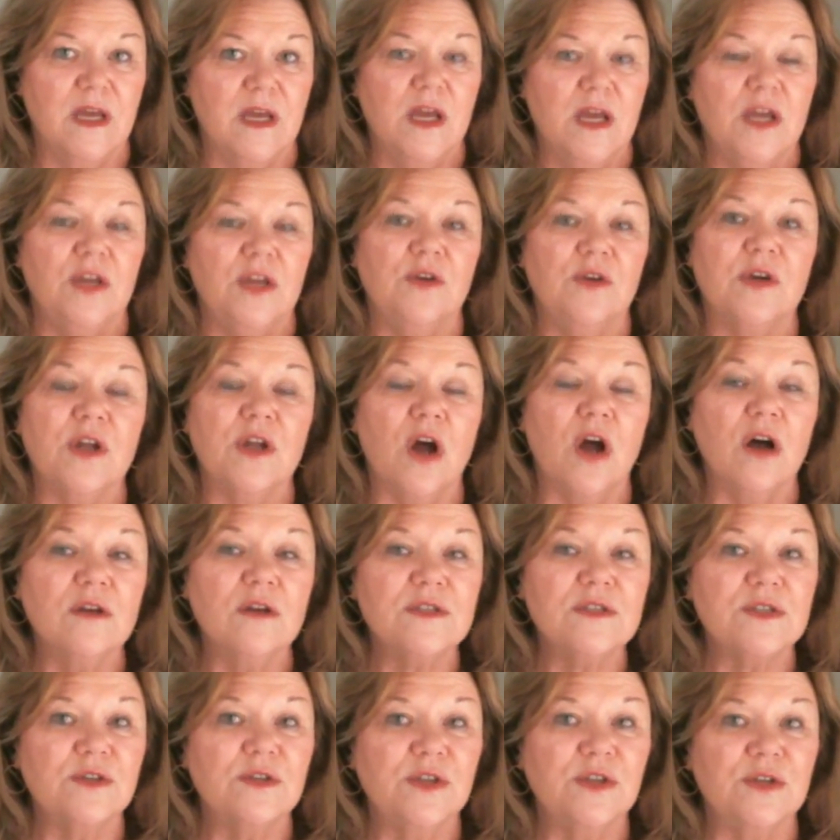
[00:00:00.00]
You can
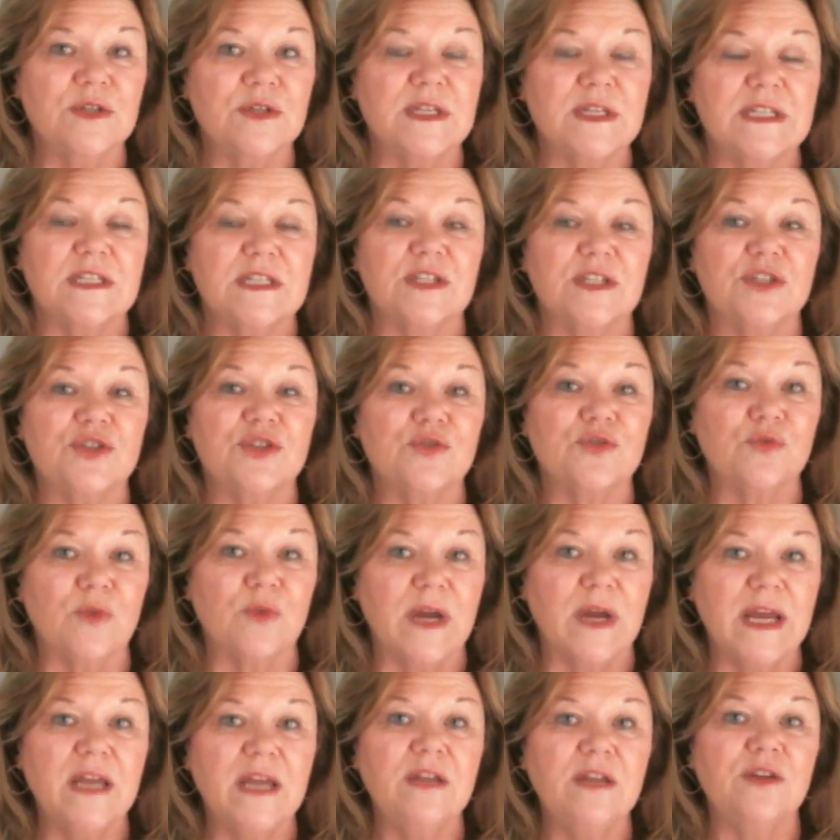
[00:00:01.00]
also use it to
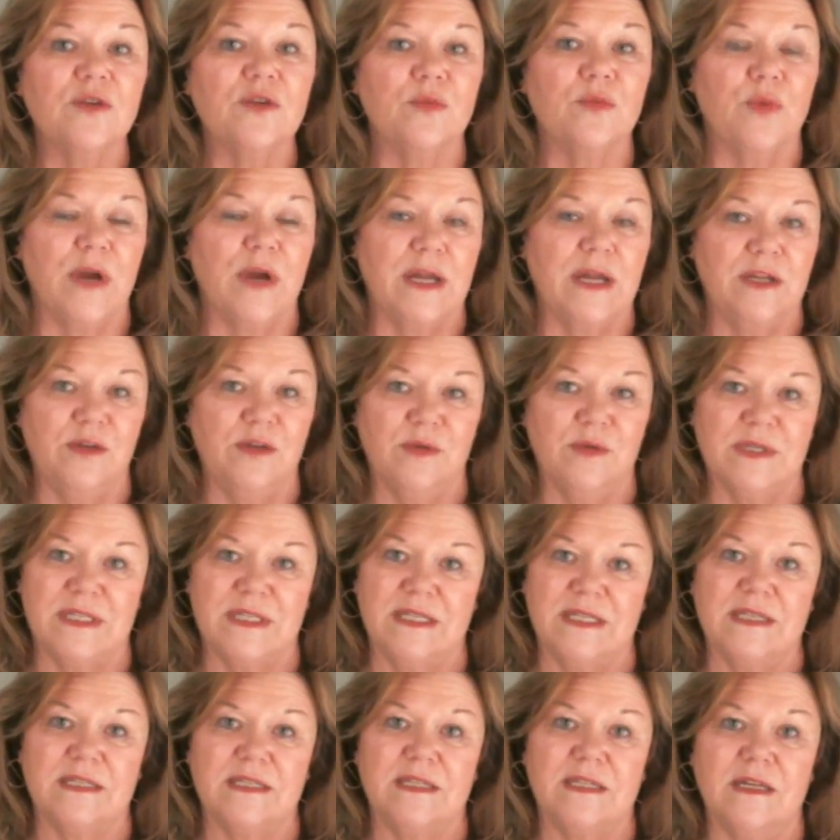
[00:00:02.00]
train your brand new
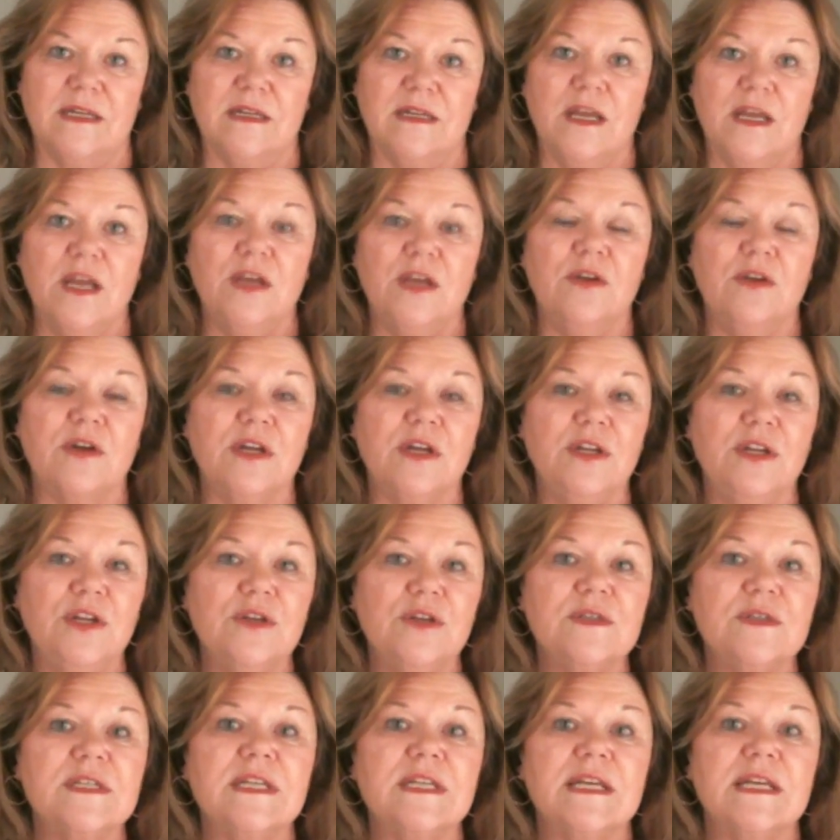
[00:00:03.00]
assistant. You can
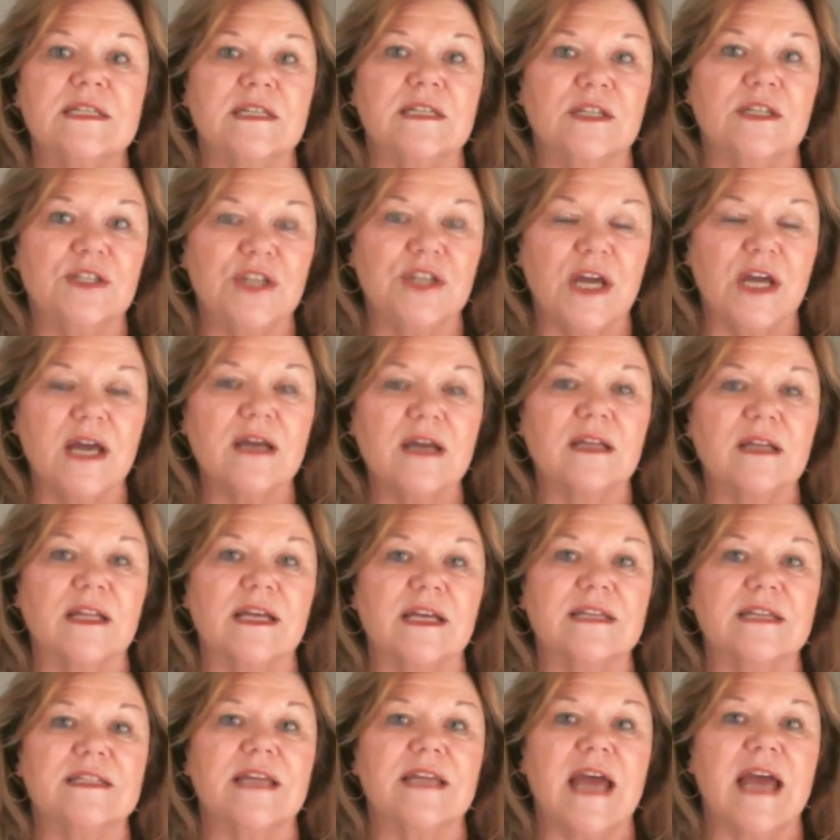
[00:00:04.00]
use it as a
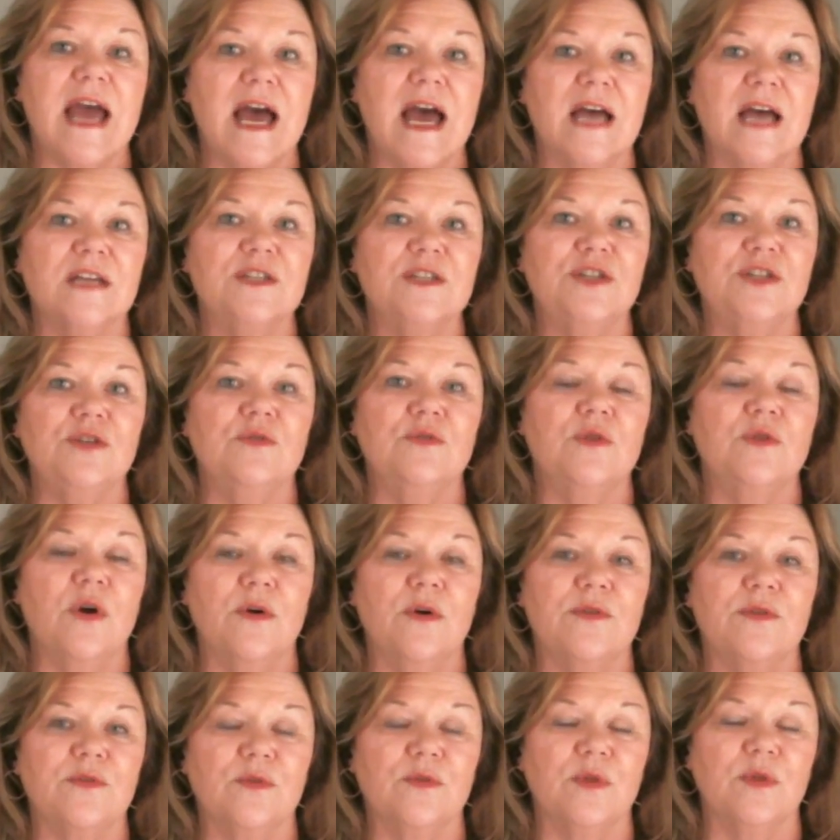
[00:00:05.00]
checklist as you go
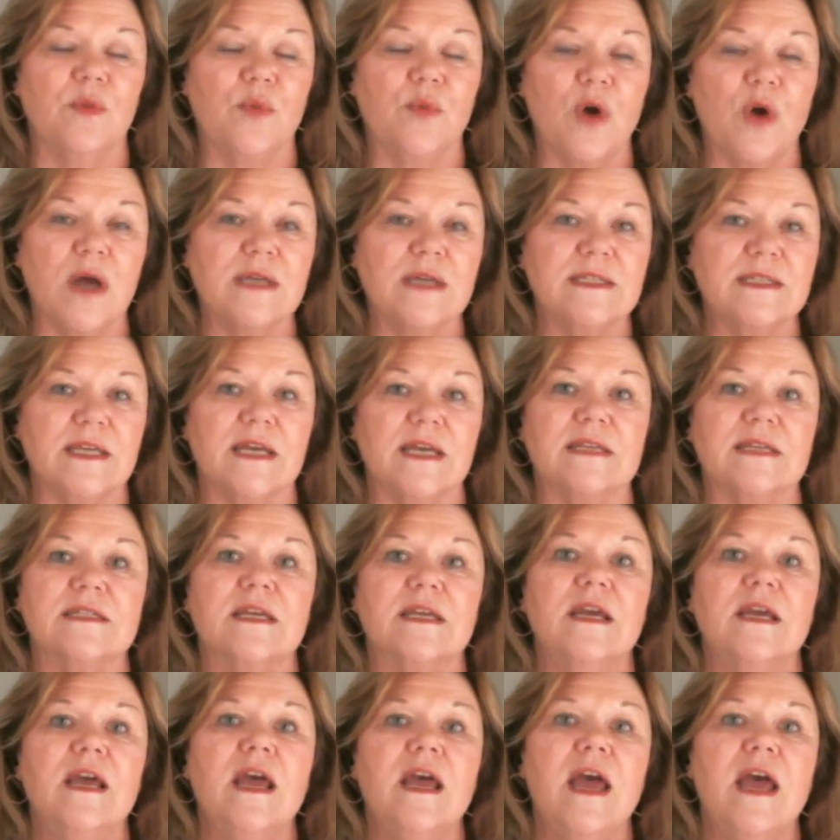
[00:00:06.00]
through the process.
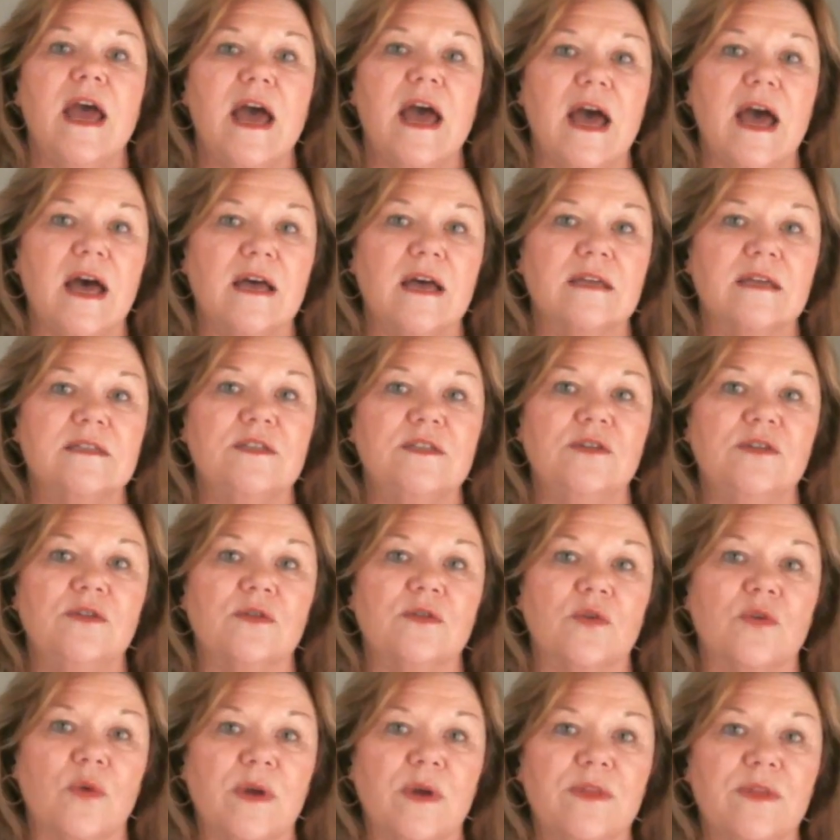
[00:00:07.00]
As you're
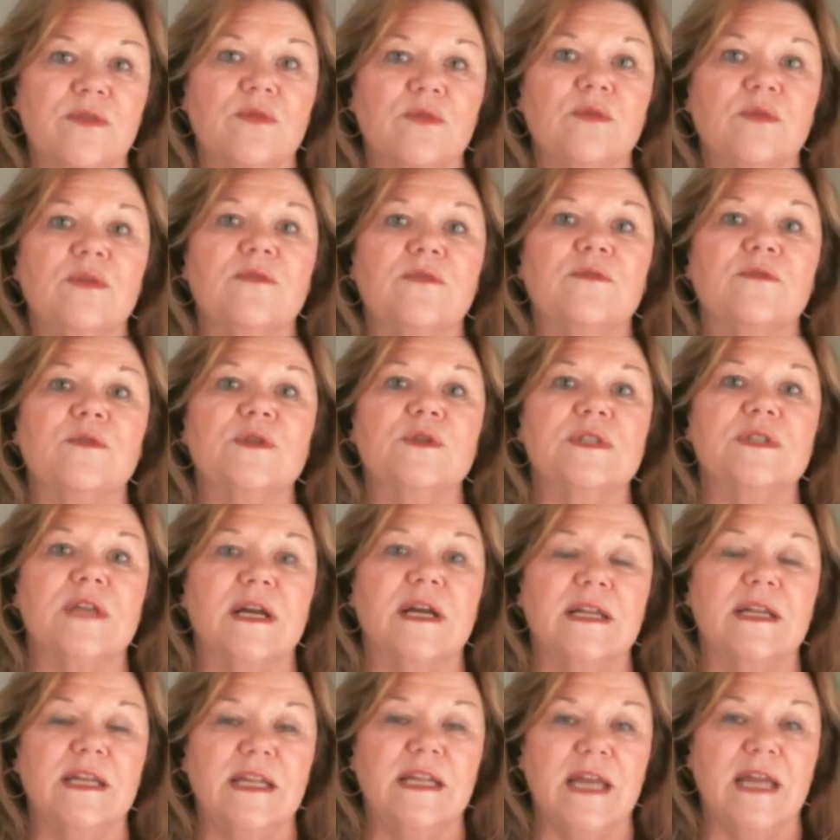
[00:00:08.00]
going through the first
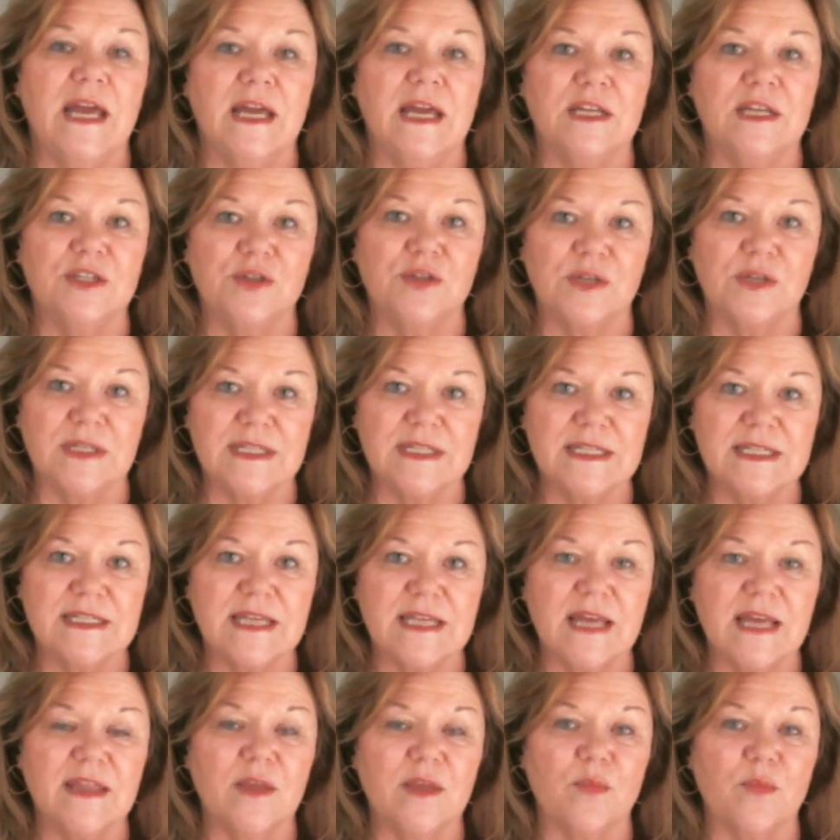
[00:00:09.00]
90 days, you can
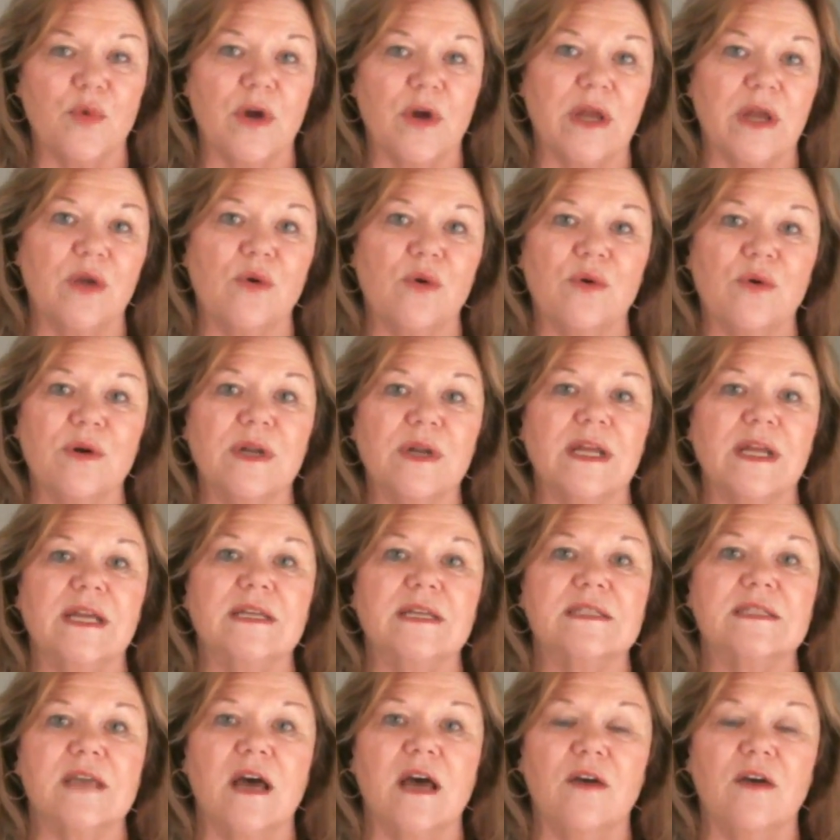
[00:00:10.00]
set the
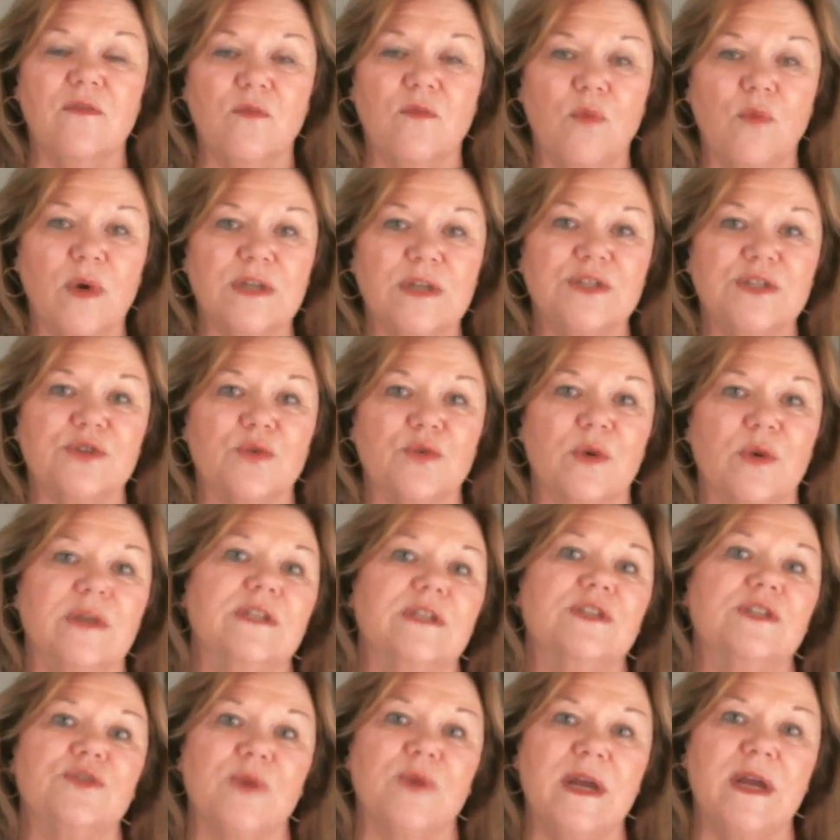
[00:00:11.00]
priorities of what you're going to
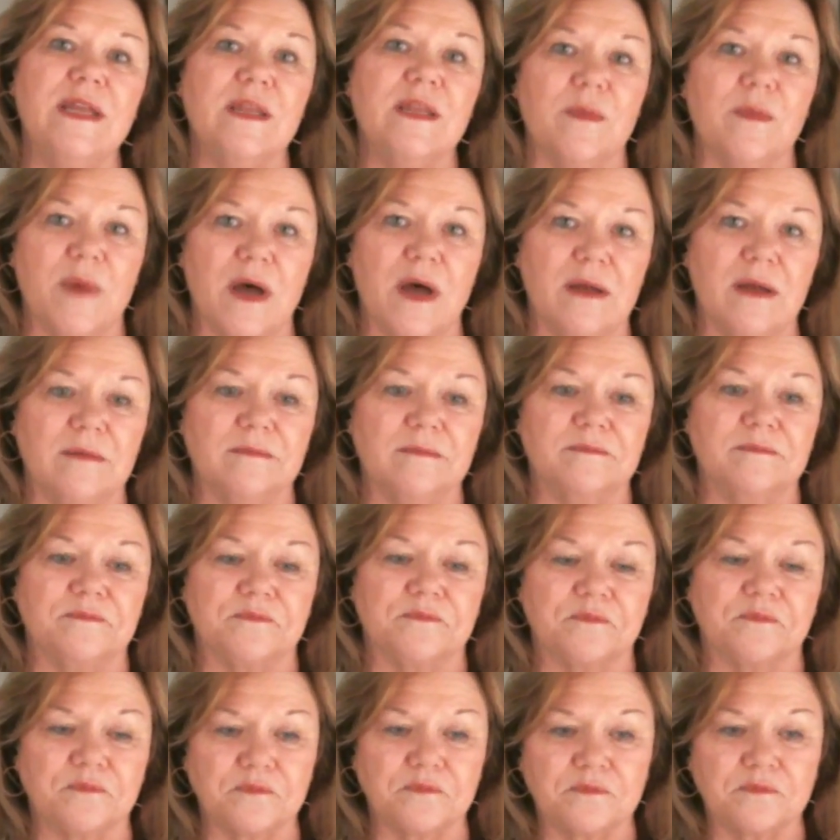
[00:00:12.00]
train them
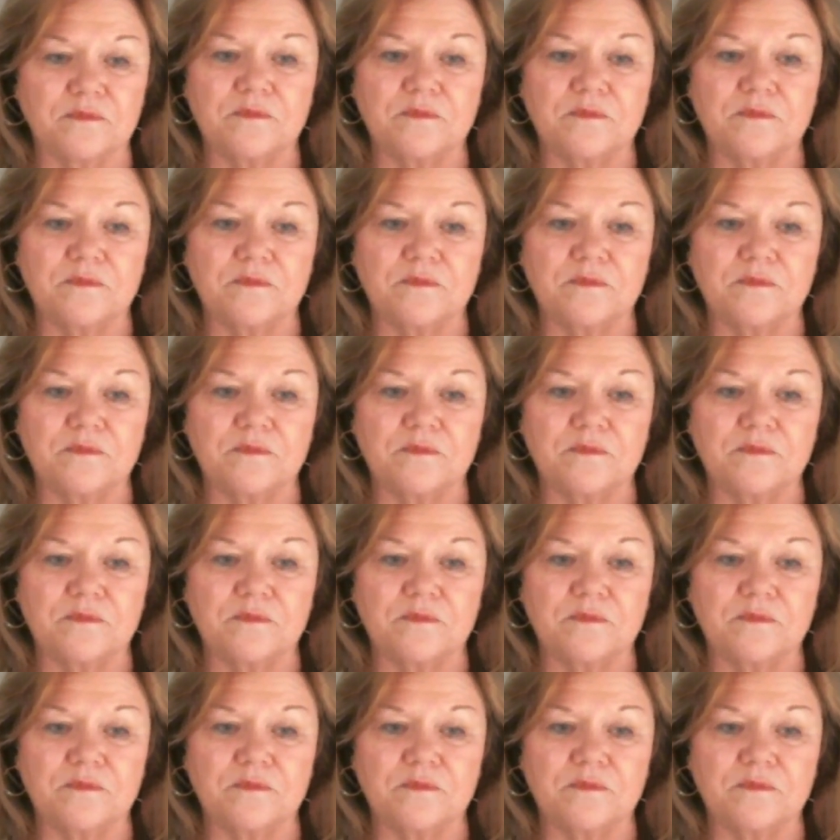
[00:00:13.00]
on.